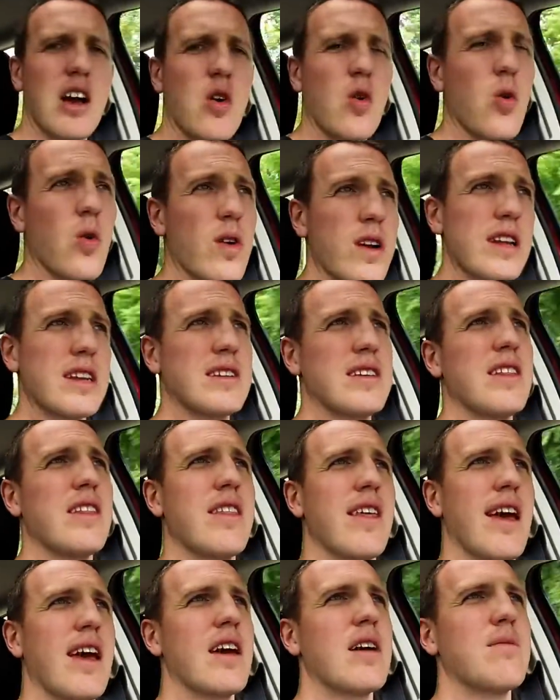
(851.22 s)
according to
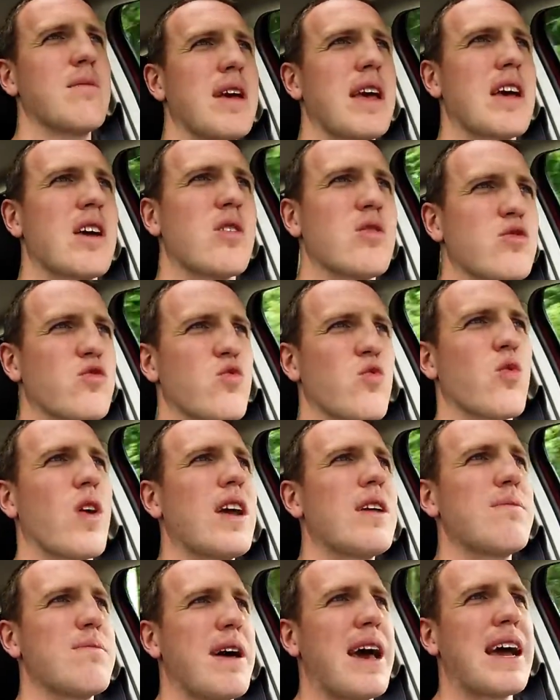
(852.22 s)
them, it goes
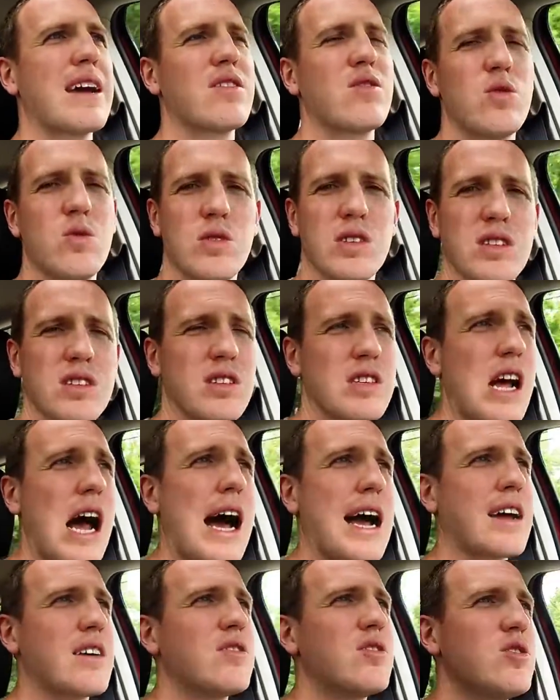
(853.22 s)
right back to a
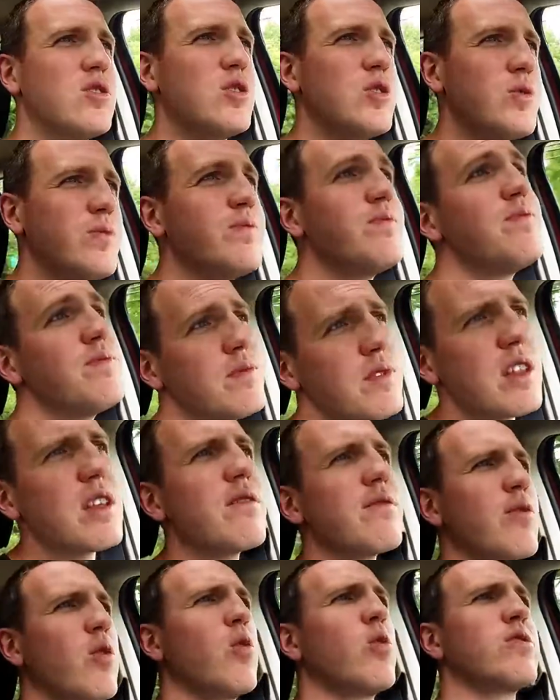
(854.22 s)
stock tune.
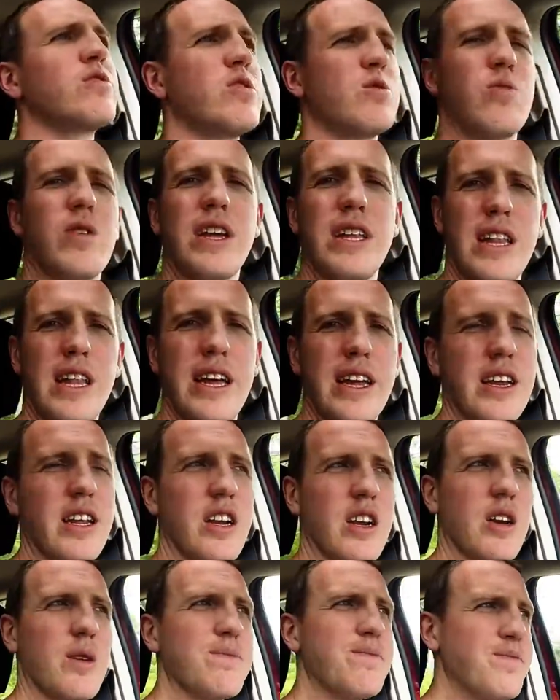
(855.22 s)
Of course, a red light
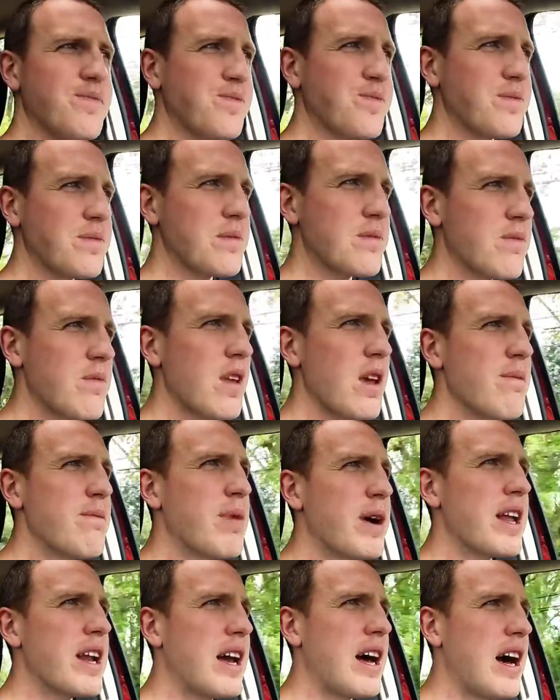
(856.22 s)
here,
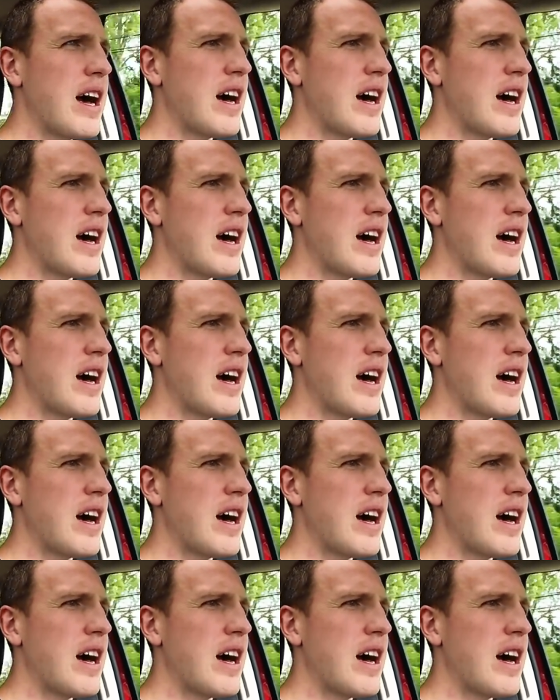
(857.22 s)
but